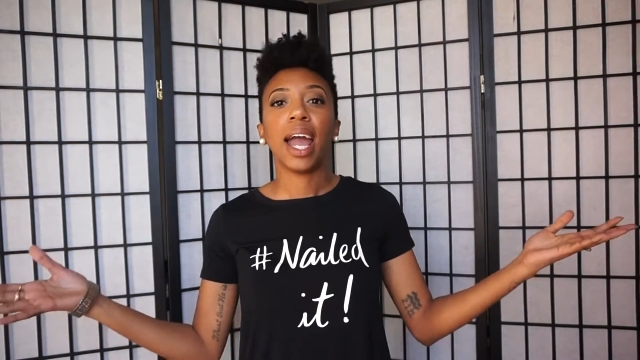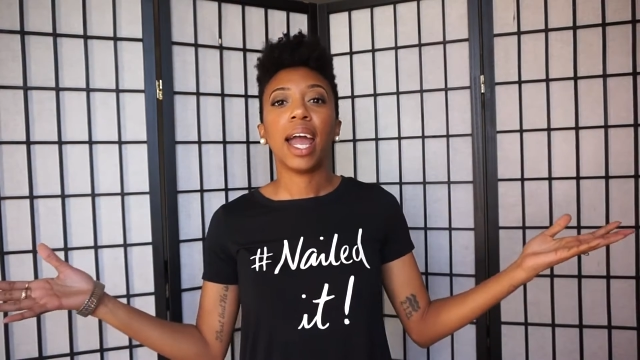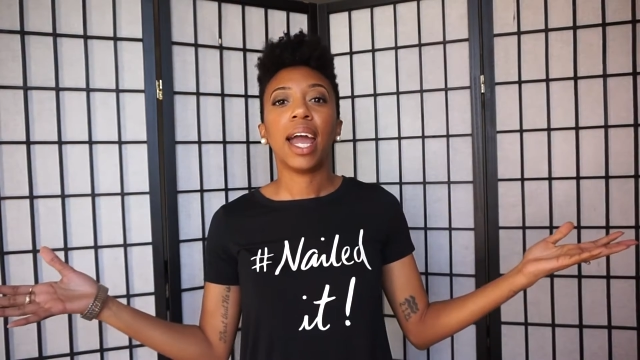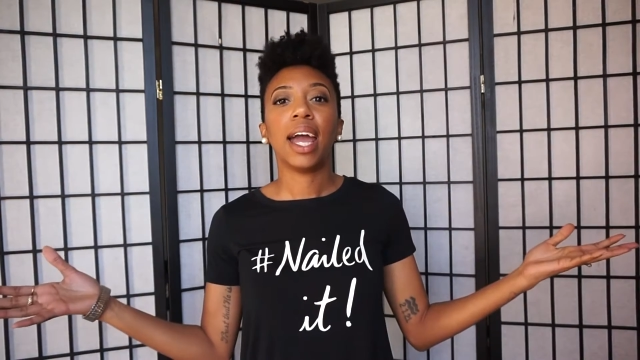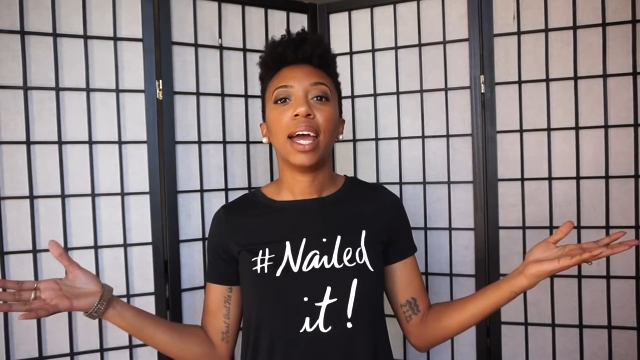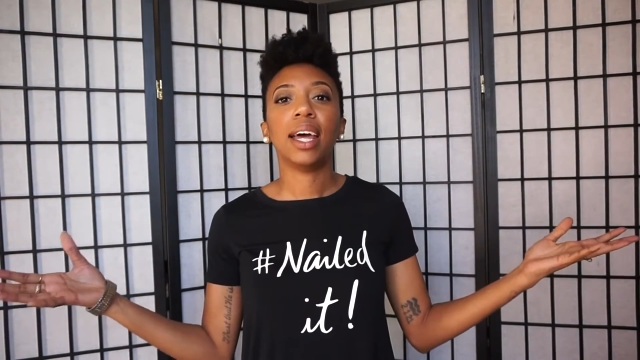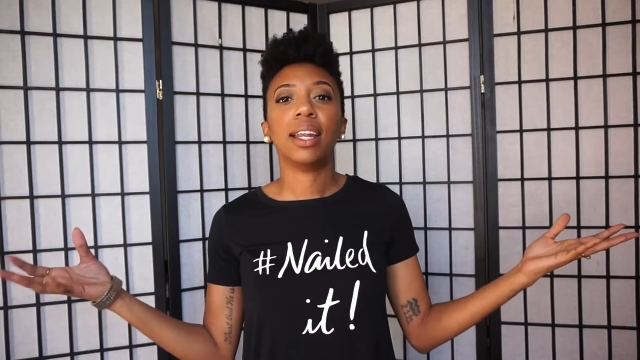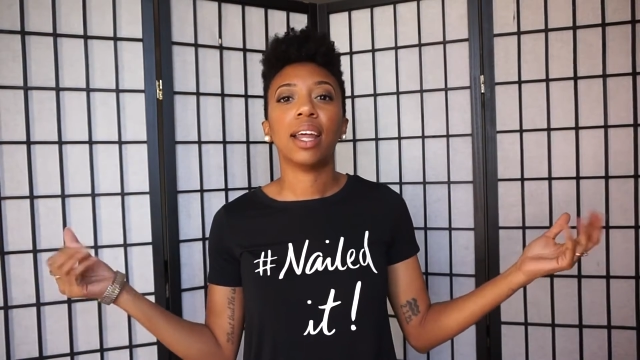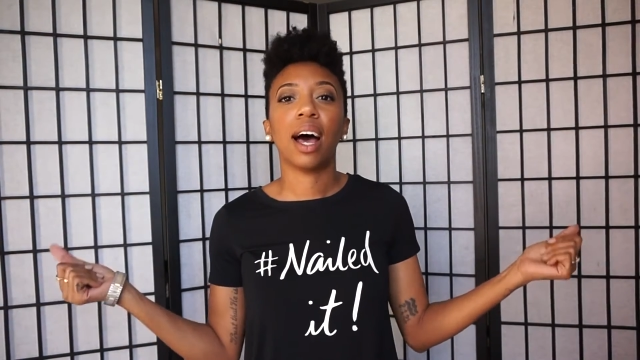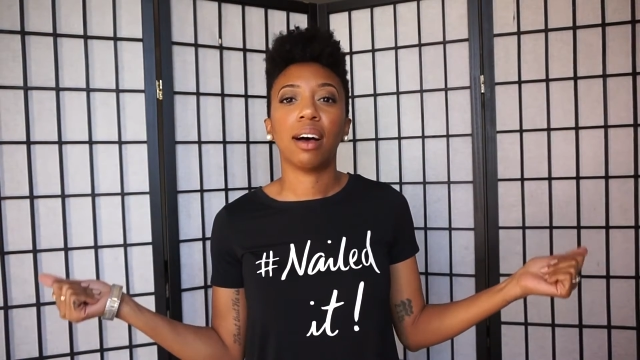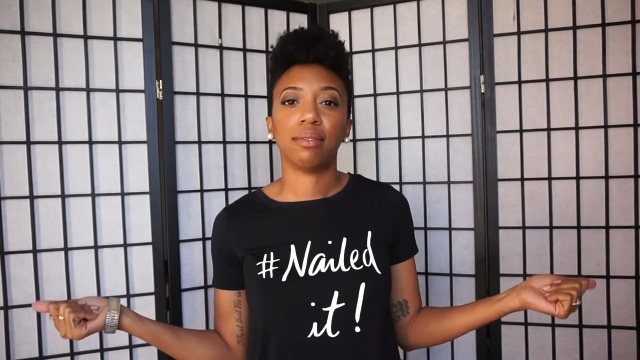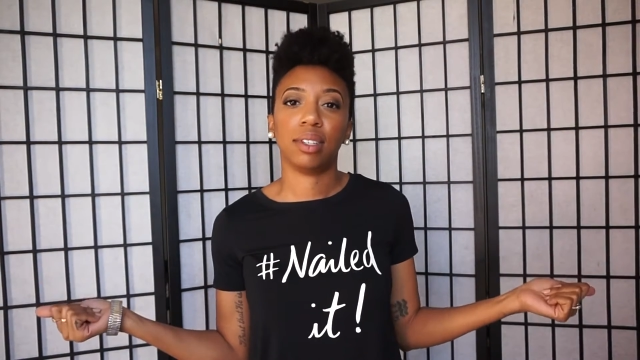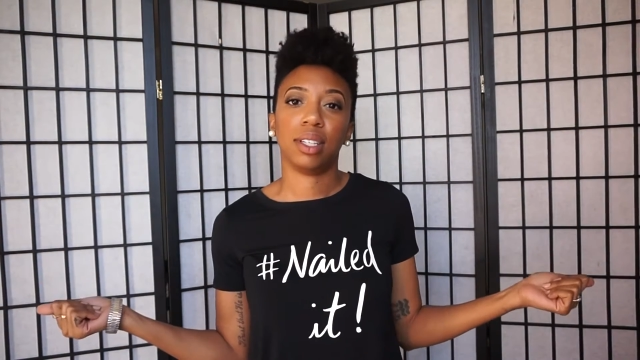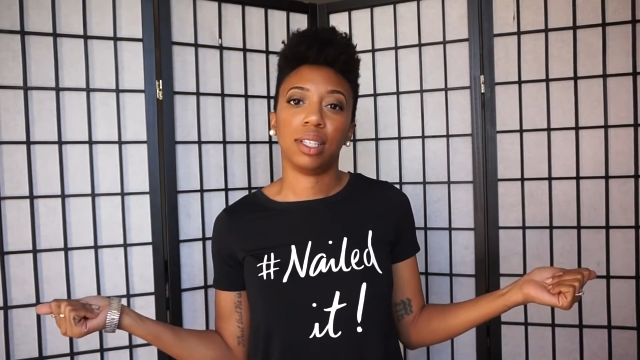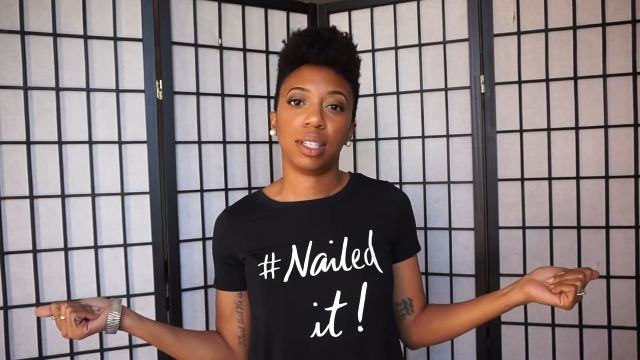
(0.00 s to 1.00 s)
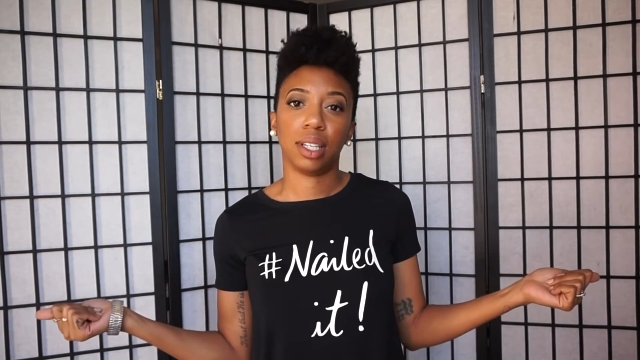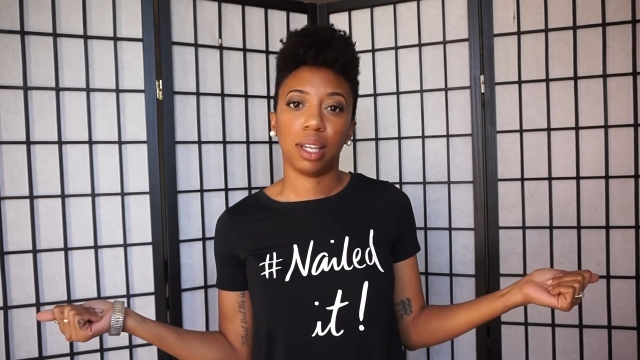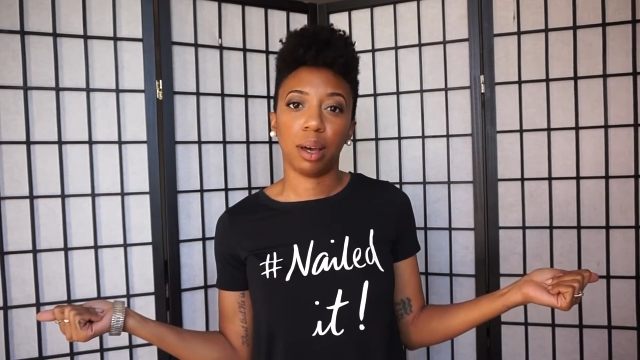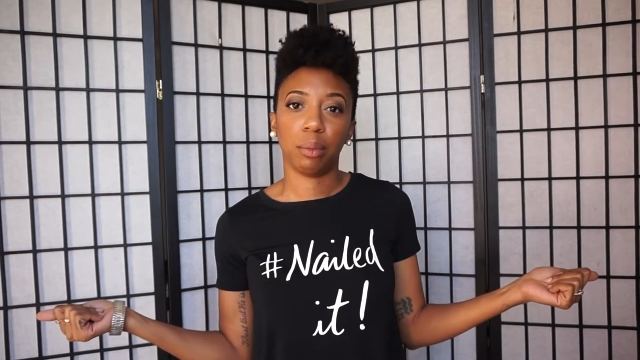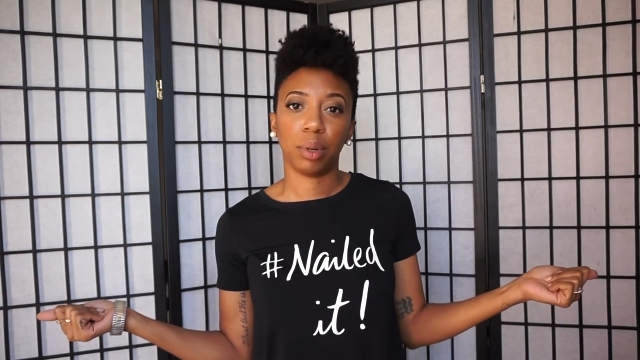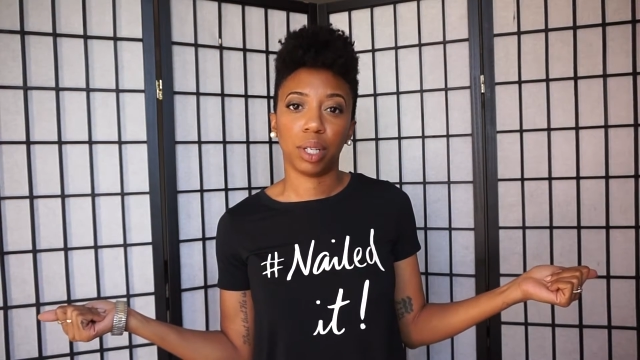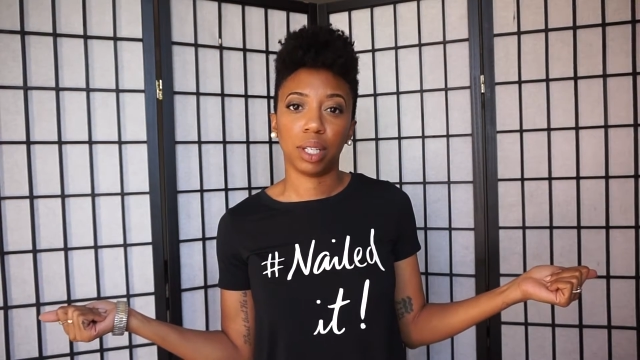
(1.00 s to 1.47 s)
And I've done
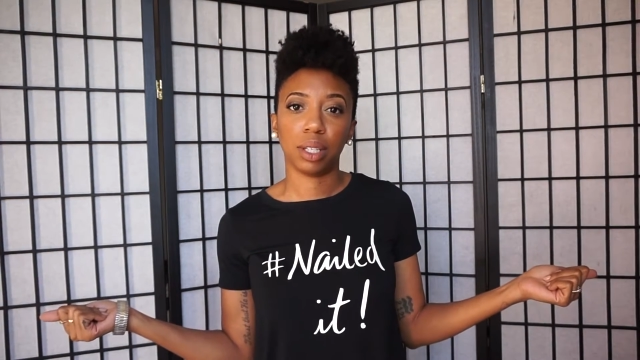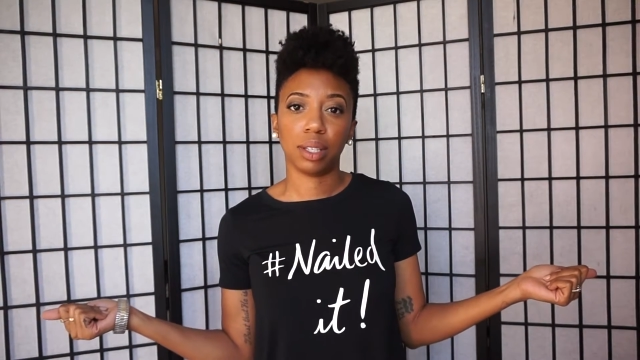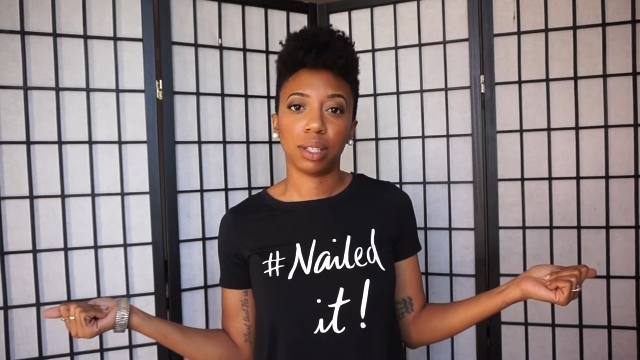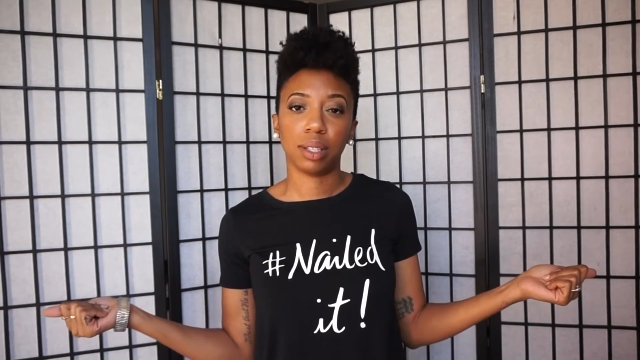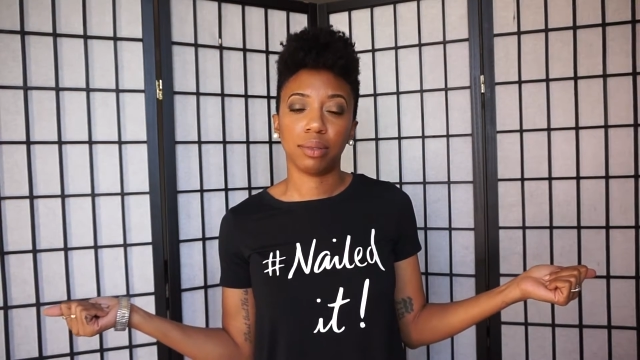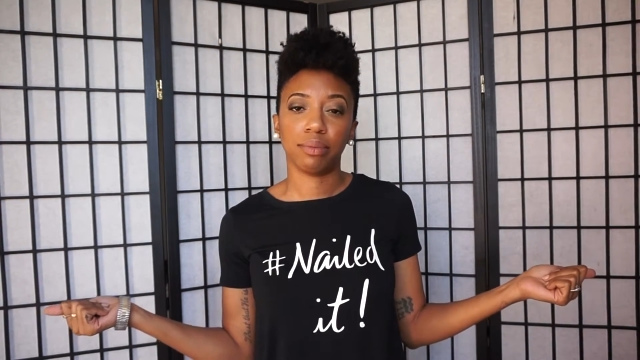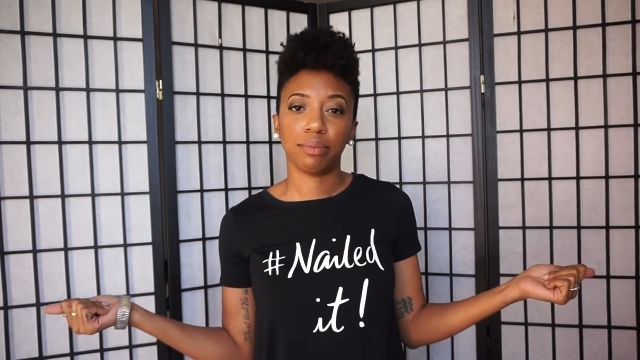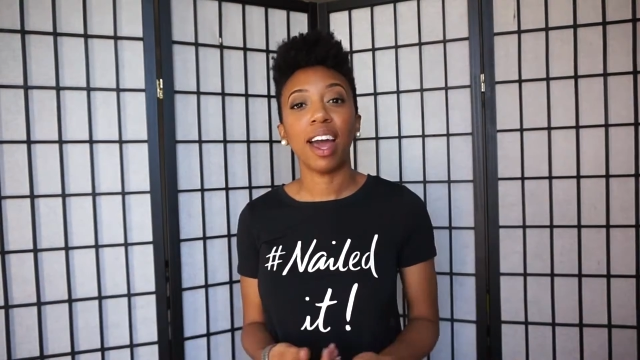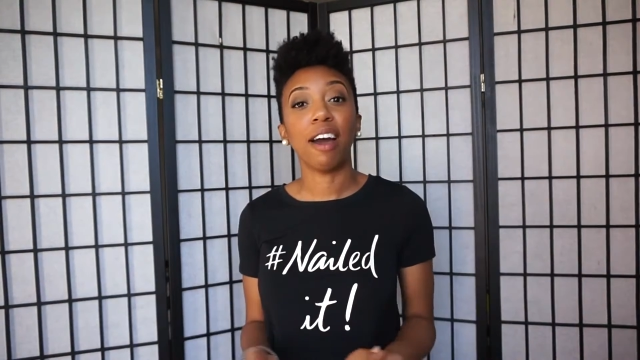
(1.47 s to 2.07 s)
celebrities.